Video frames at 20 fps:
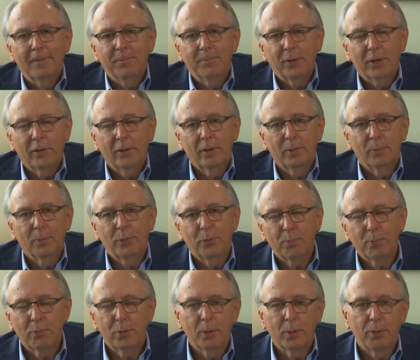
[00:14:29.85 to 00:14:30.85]

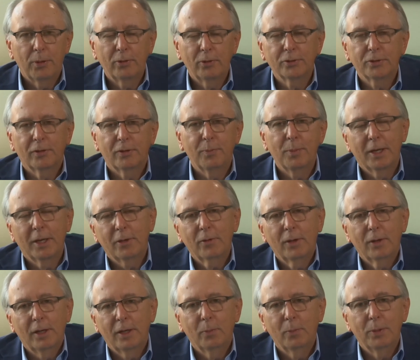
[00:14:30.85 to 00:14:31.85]
the polls have
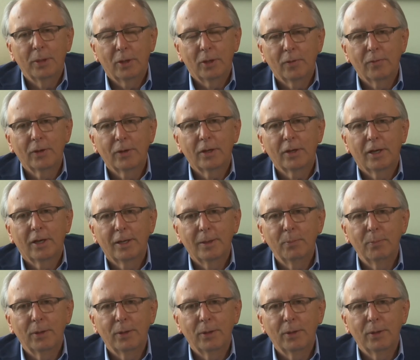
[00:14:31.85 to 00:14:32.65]
migrated a bit over time,